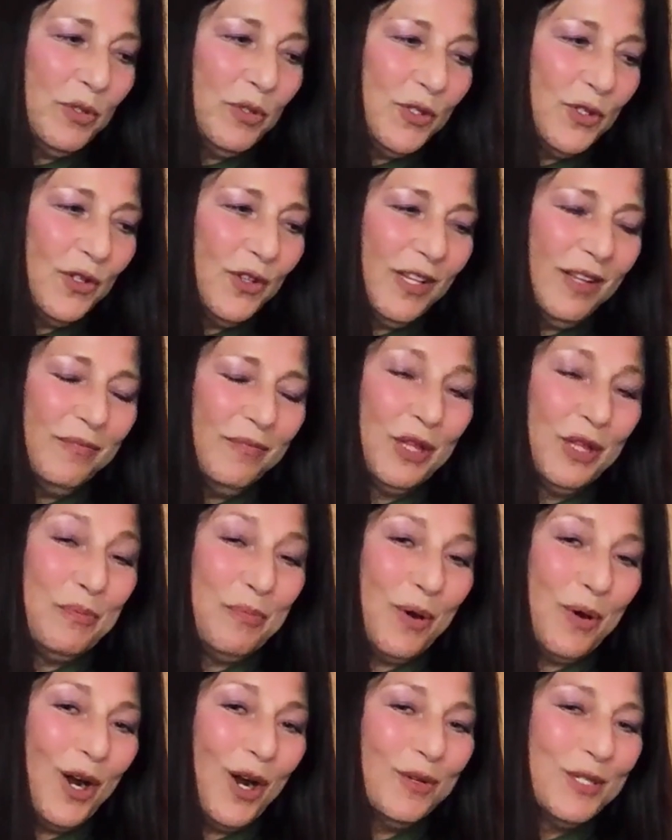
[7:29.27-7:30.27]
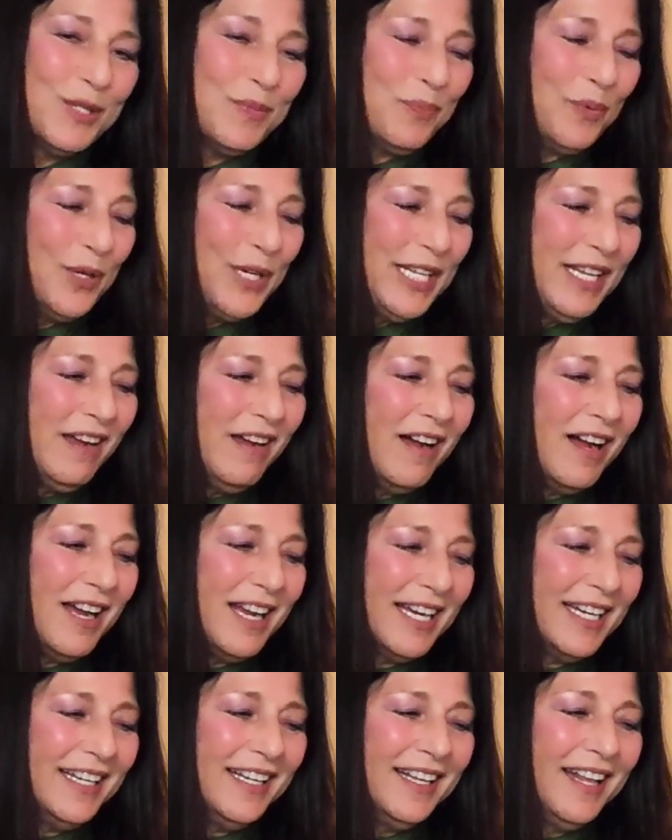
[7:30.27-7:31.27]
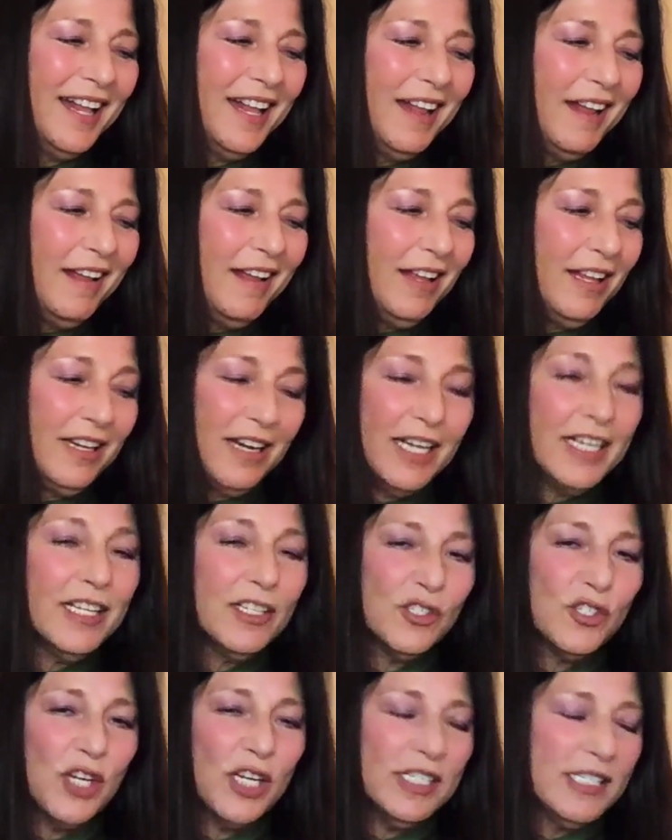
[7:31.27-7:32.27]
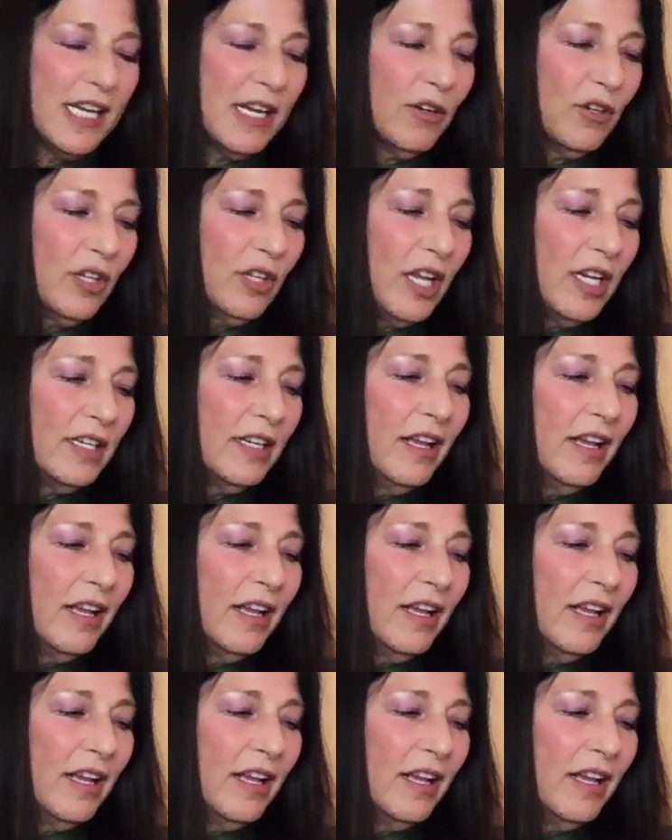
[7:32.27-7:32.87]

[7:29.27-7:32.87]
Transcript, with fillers: so the bar was pretty high, and I got shut down a lot.